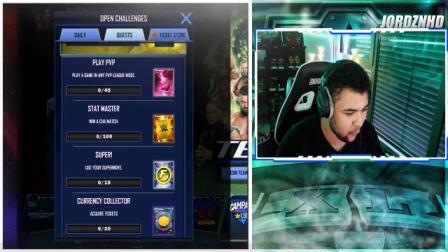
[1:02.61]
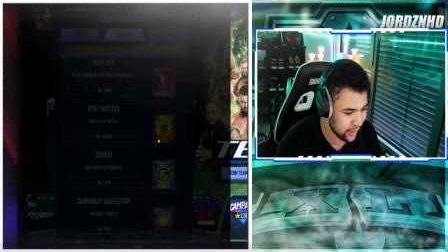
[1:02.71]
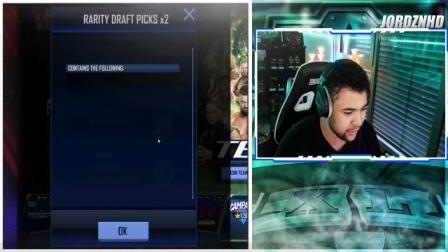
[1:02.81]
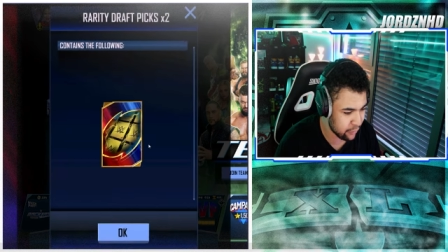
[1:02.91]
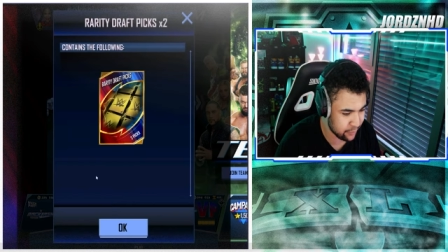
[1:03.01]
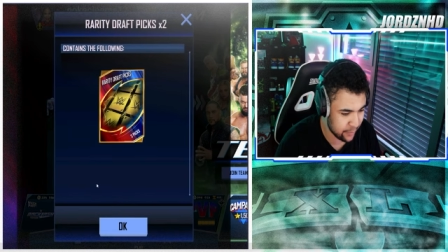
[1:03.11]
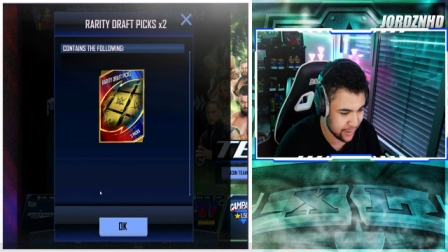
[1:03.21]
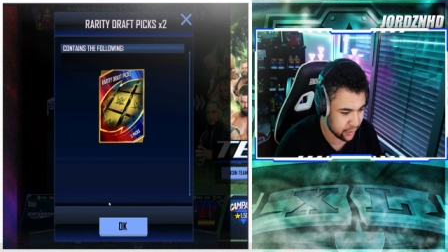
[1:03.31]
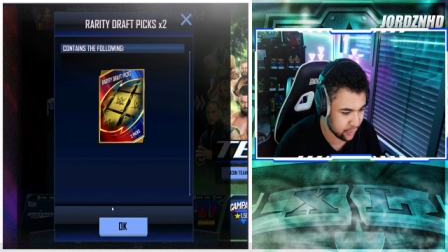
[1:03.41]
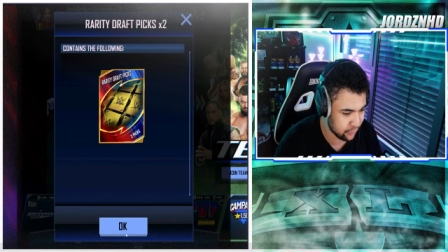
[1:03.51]
win charisma
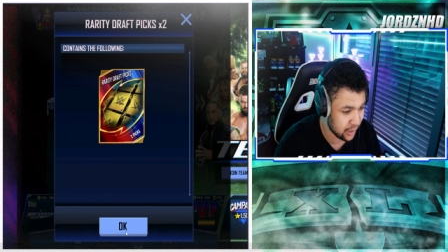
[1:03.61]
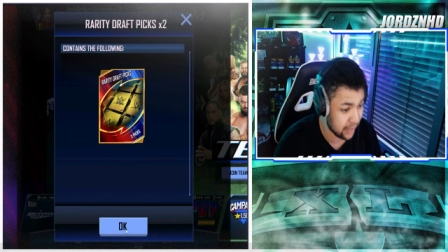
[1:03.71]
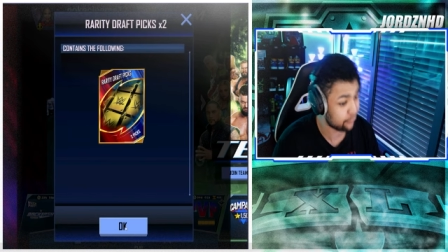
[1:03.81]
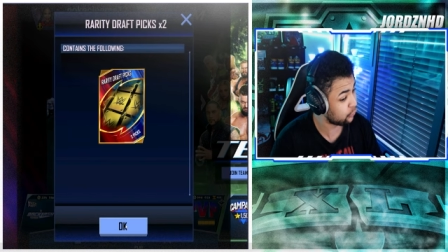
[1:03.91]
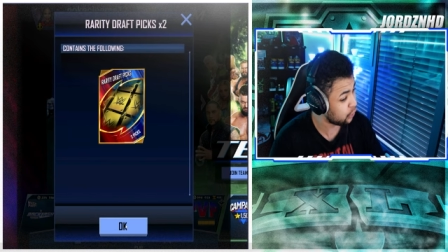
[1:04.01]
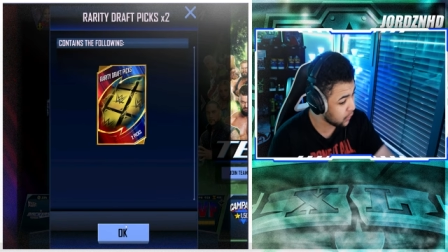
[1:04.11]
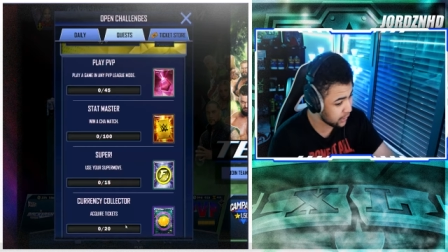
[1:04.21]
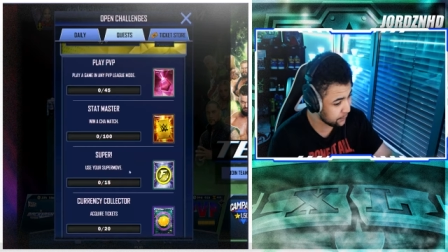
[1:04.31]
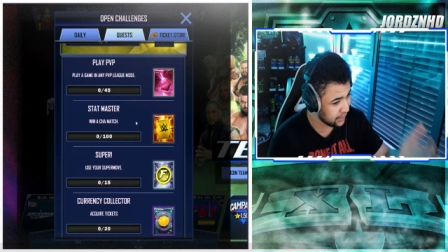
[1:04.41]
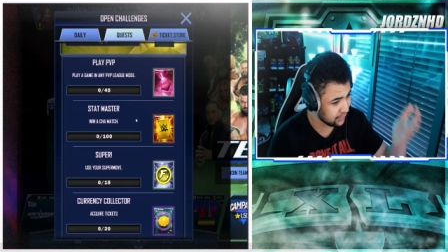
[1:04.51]
match 100 times for 2
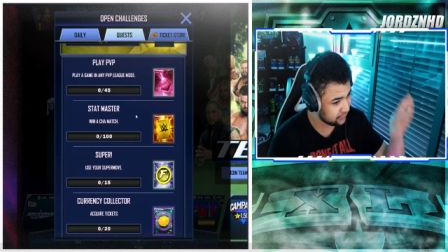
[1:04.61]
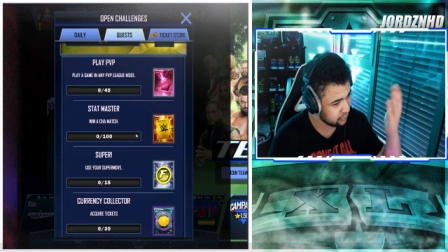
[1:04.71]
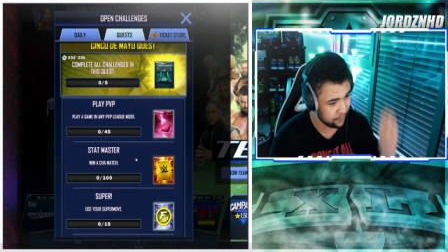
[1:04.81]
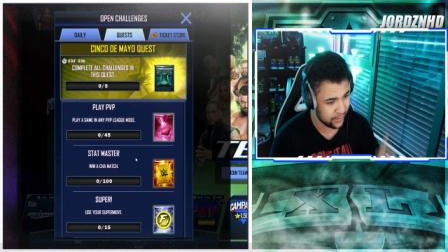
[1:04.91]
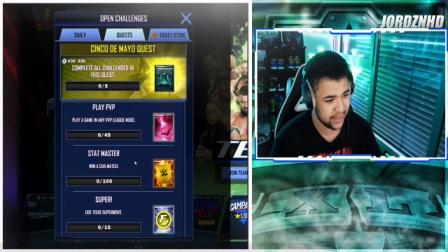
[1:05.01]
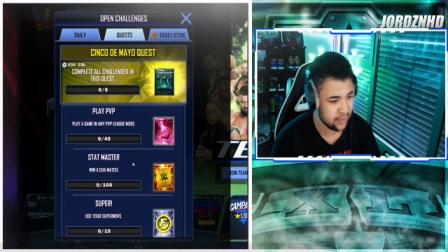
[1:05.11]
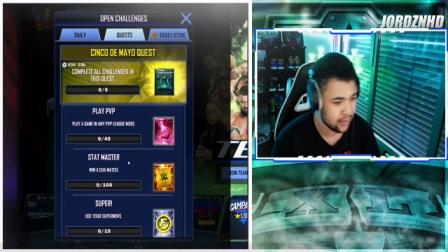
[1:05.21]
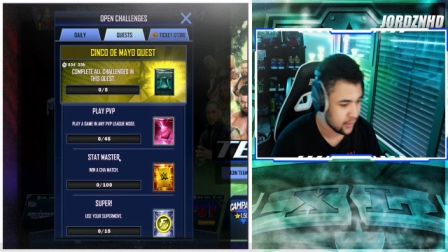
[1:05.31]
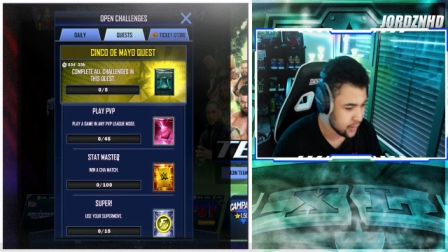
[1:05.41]
RDPs. It's not bad.